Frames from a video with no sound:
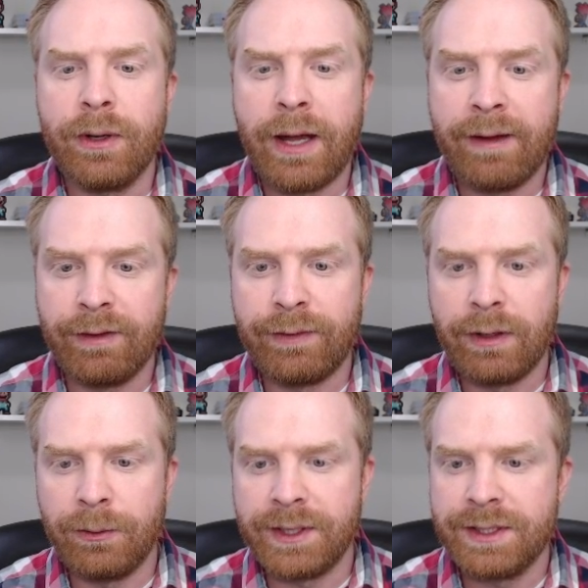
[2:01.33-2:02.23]
have the
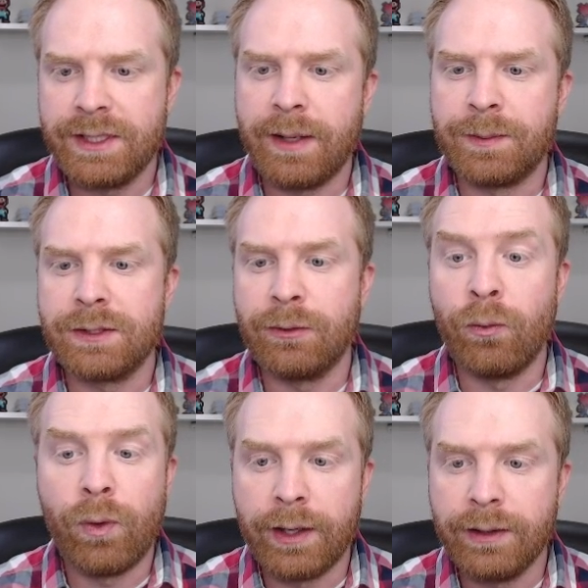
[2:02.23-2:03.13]
following steps.
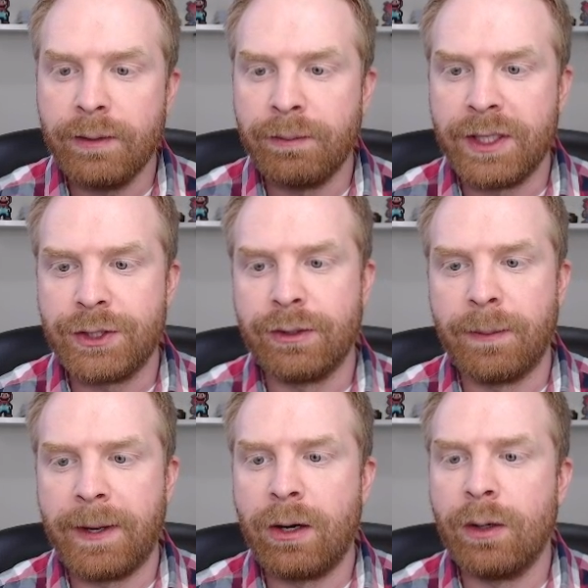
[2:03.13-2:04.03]
1. Make sure the
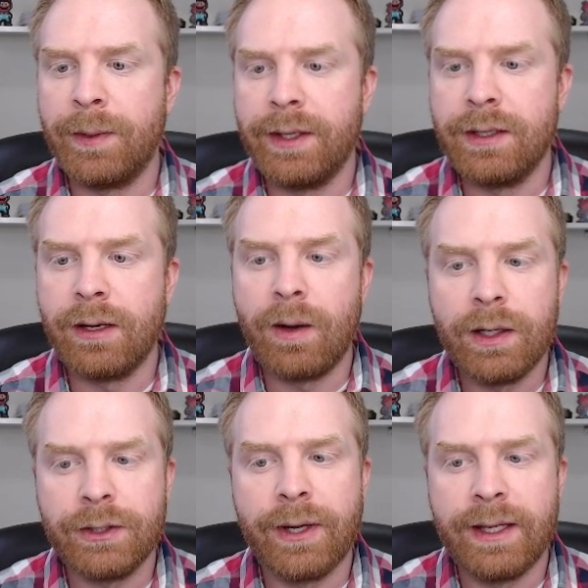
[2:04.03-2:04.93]
power button
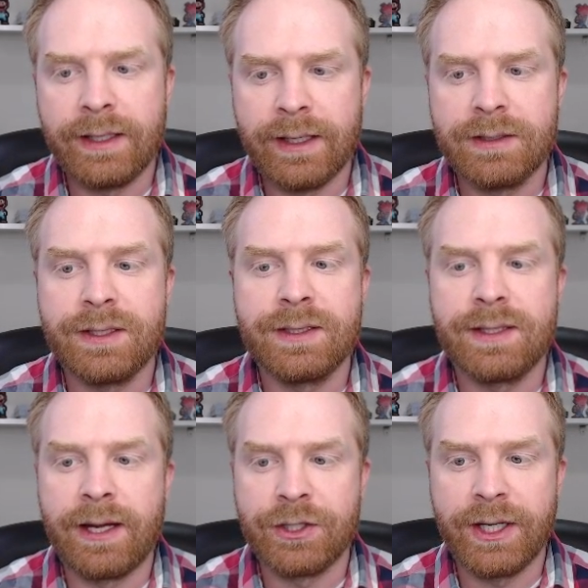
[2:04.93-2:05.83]
on your
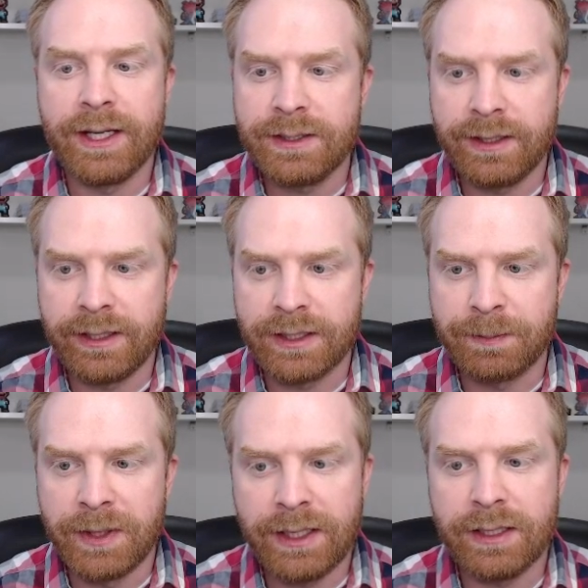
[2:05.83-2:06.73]
NES/SNES
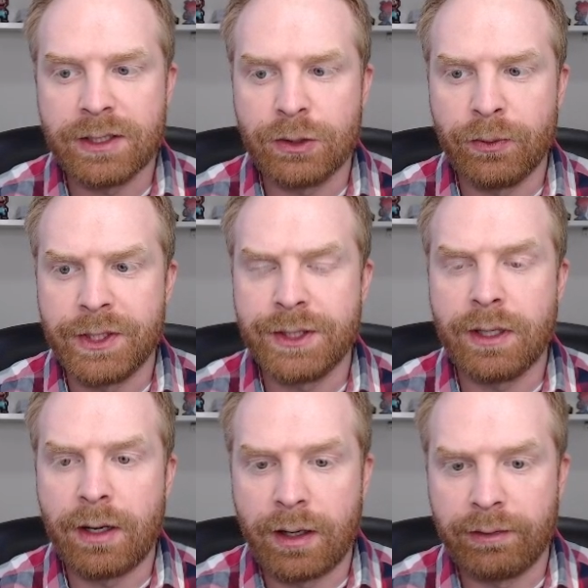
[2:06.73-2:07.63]
Mini is switched
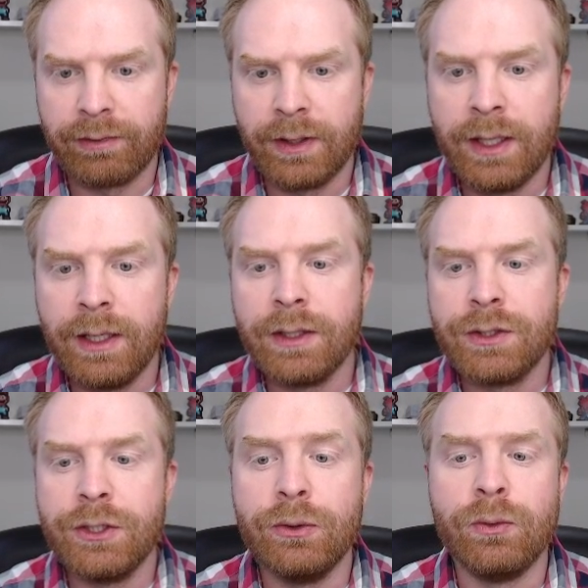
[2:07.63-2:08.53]
off.
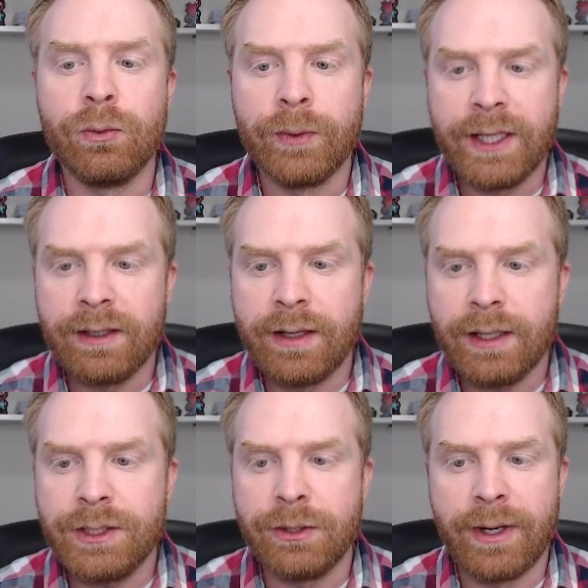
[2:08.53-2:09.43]
2.
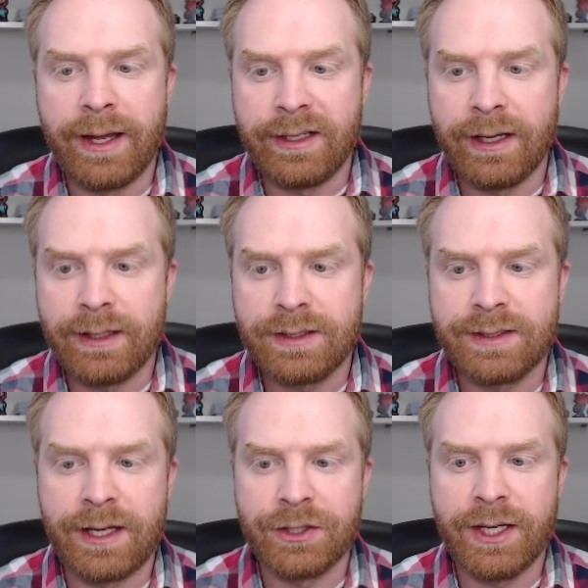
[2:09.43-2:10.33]
Reconnect your
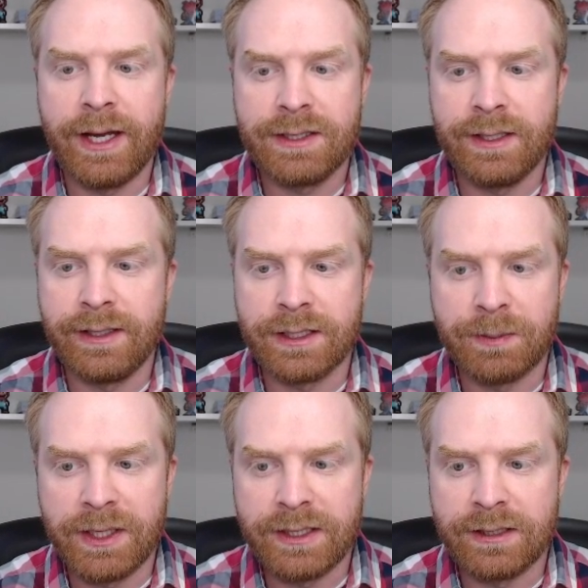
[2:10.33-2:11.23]
NES/SNES
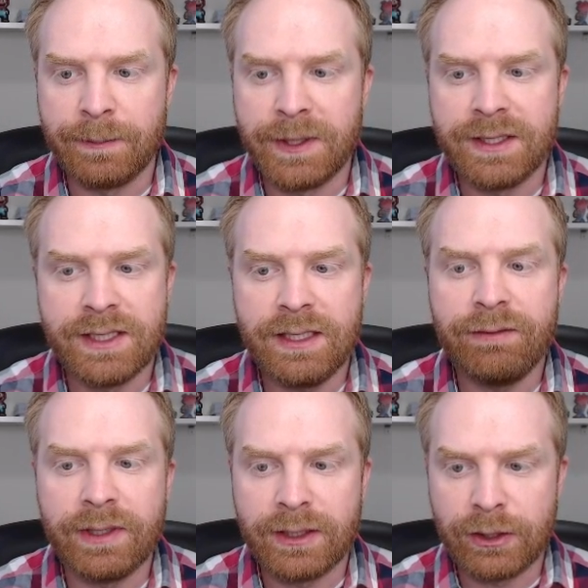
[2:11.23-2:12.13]
Mini to the PC
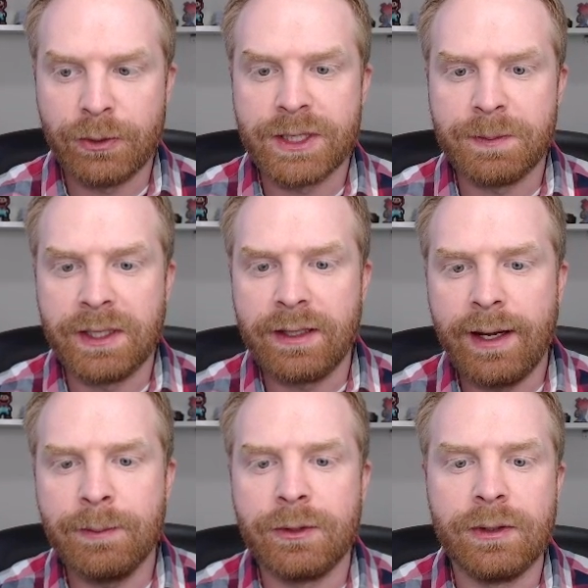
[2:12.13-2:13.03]
via USB
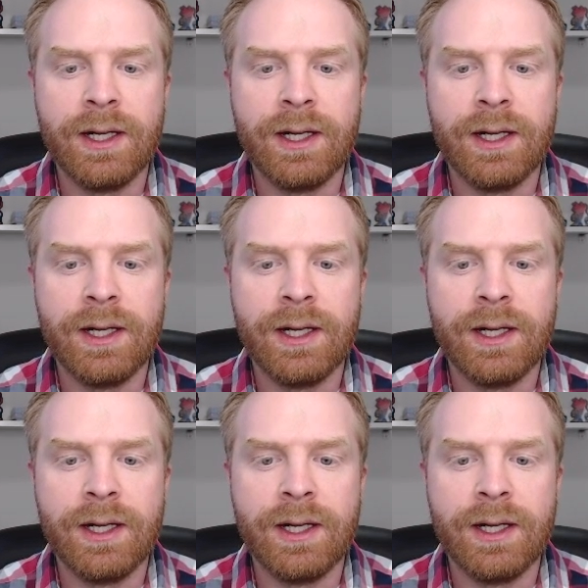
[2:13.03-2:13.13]
cable.